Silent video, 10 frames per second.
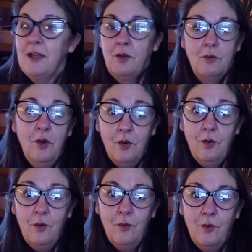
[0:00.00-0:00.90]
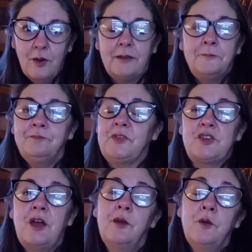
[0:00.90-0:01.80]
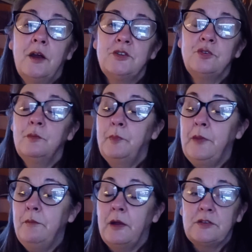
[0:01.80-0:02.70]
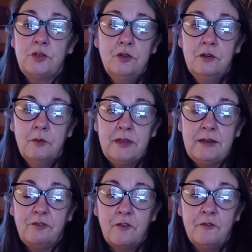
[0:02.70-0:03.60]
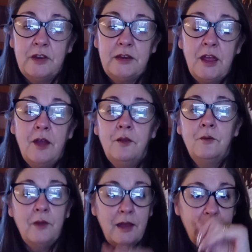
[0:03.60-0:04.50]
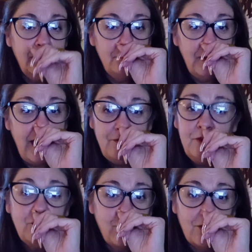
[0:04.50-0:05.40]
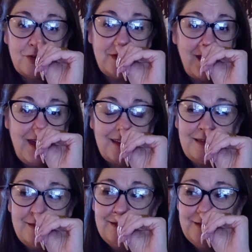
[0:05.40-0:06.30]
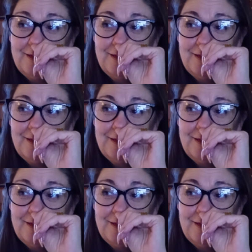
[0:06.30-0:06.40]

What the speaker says: Woo! So I shall be back soon with a different video. If you've watched this,